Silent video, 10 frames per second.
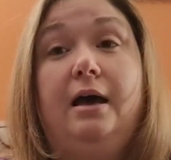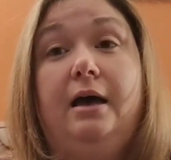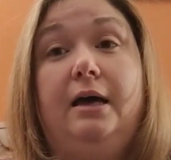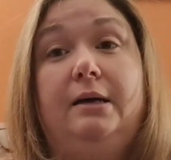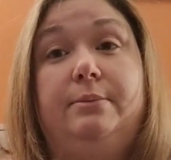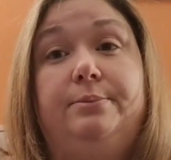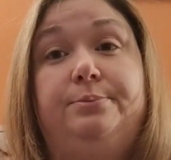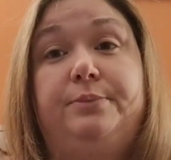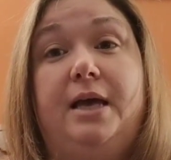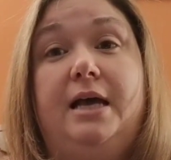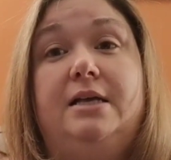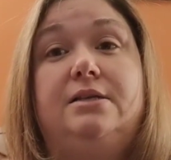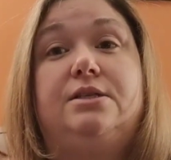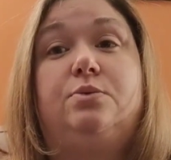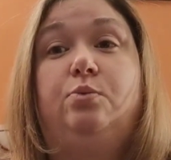Um,
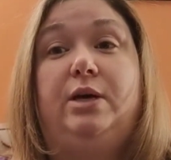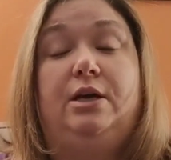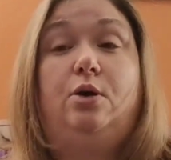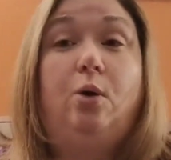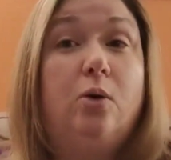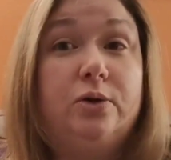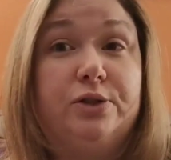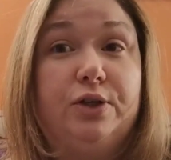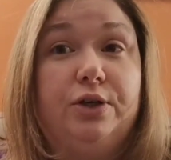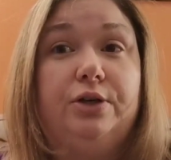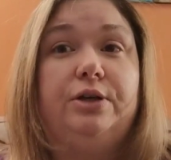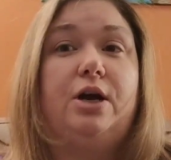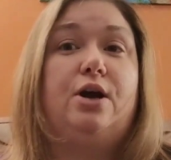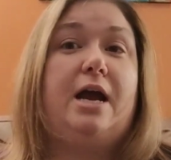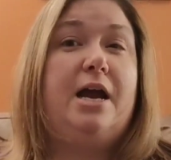as we get older and
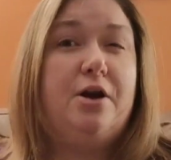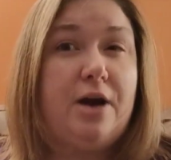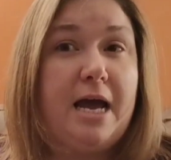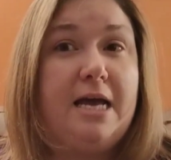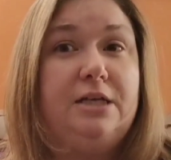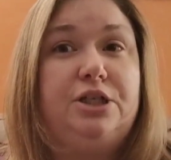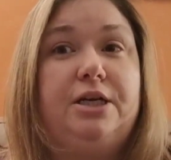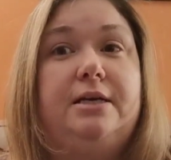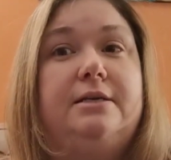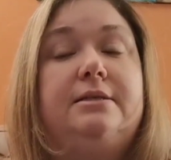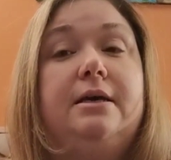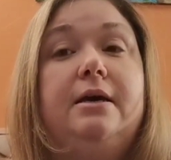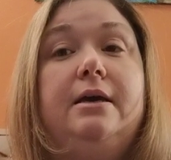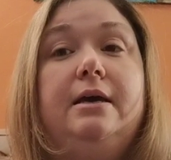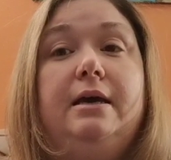our hair ages,
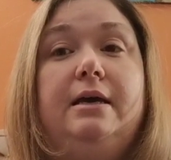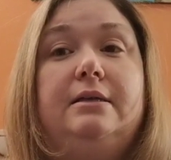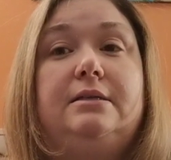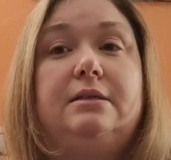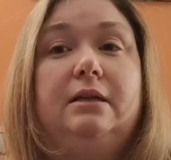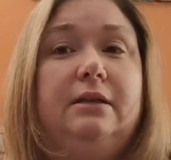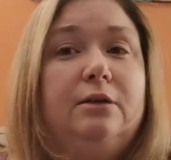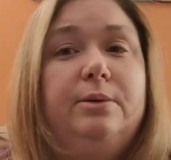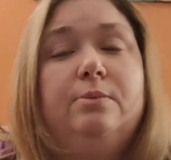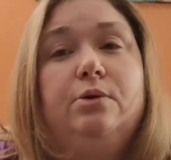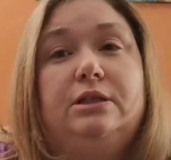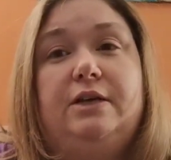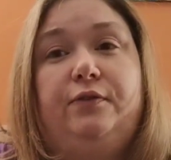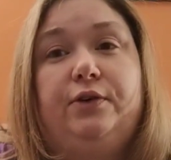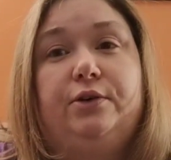it's a little bit more
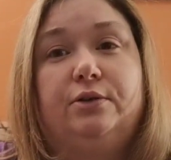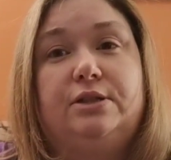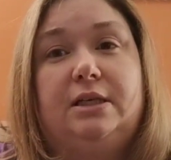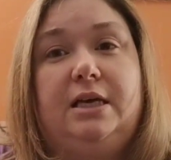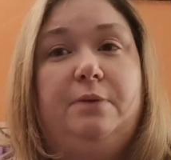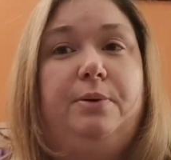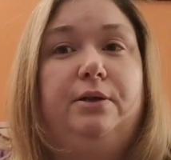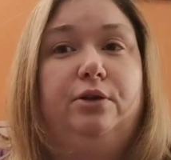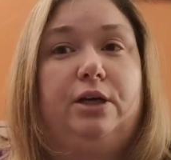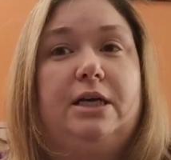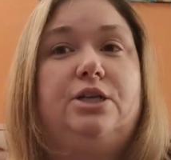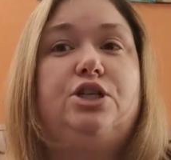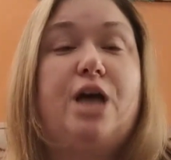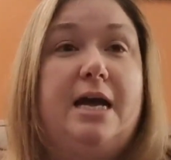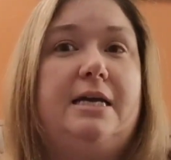difficult to keep it looking
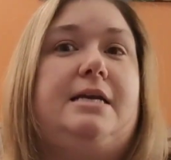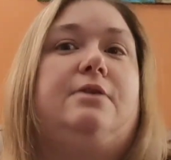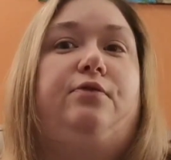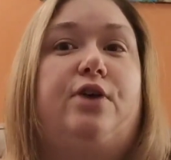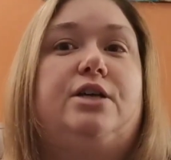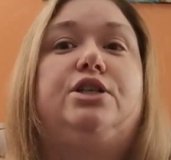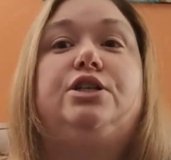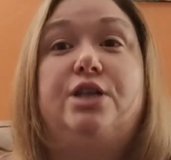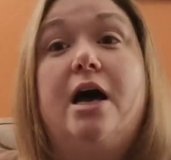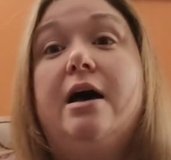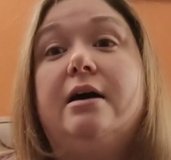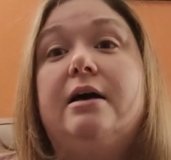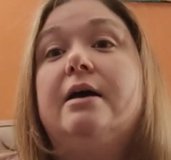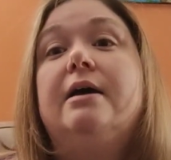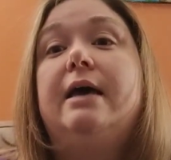shiny and fresh and
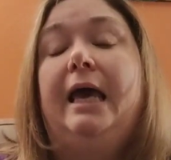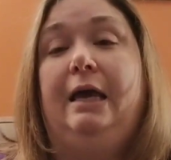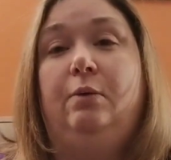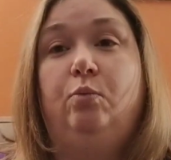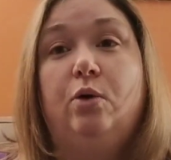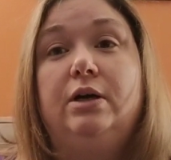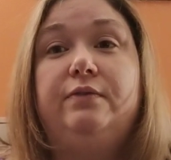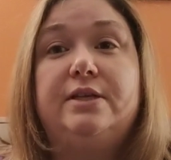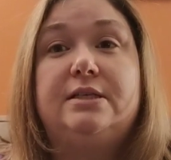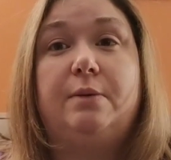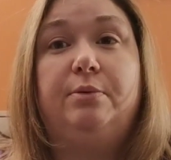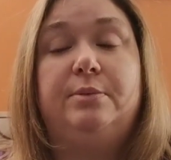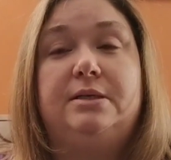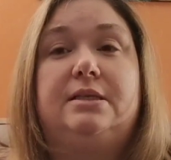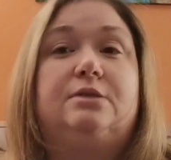young. And one of the
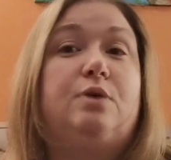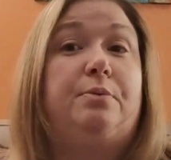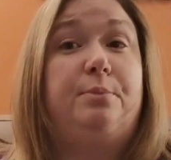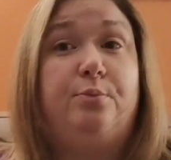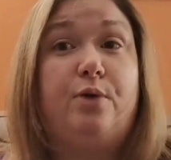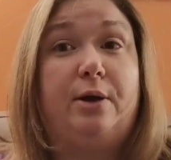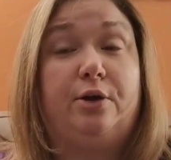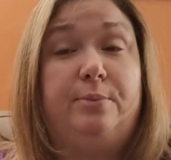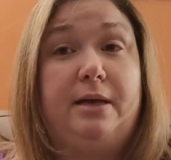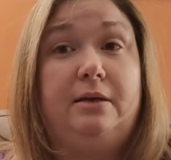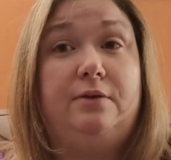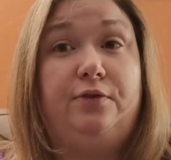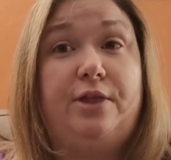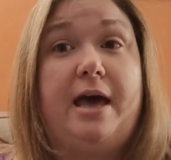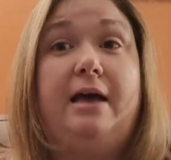supplements that's recommended
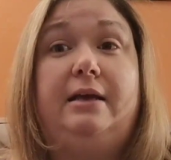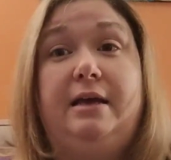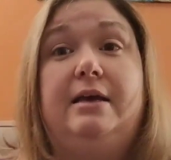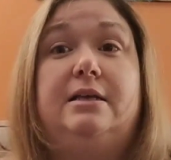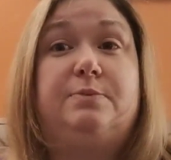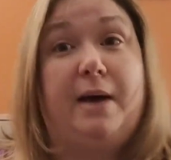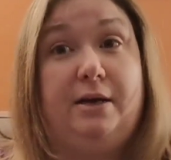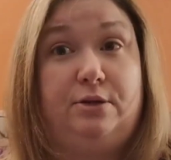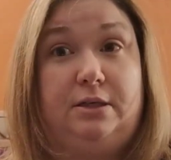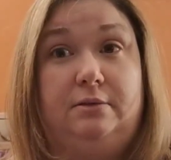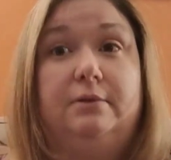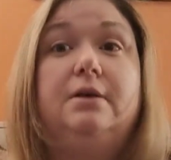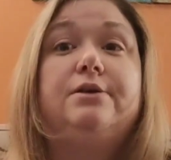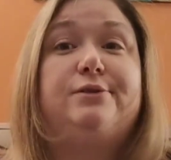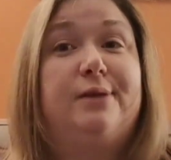for that is biotin.
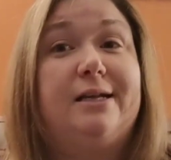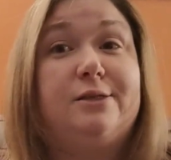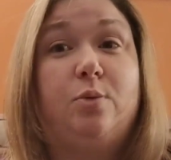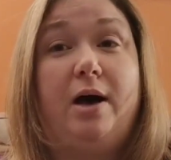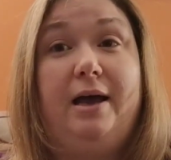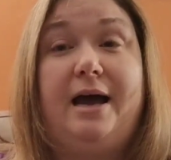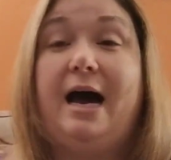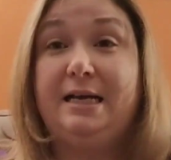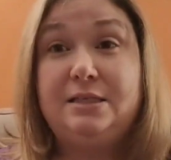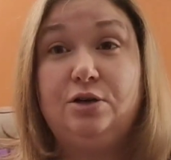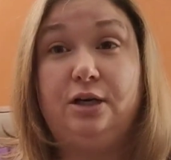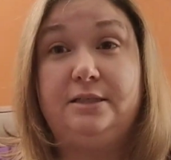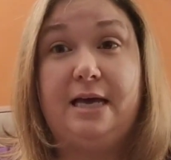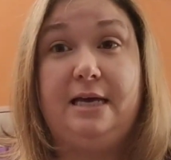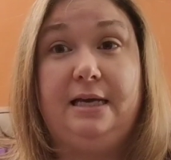So that's why I
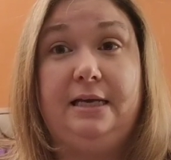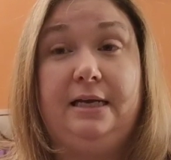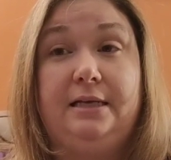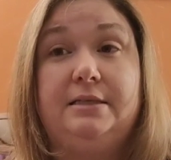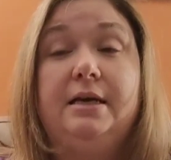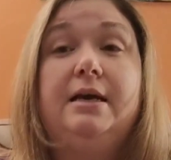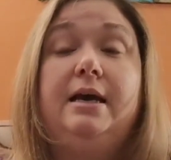started taking it.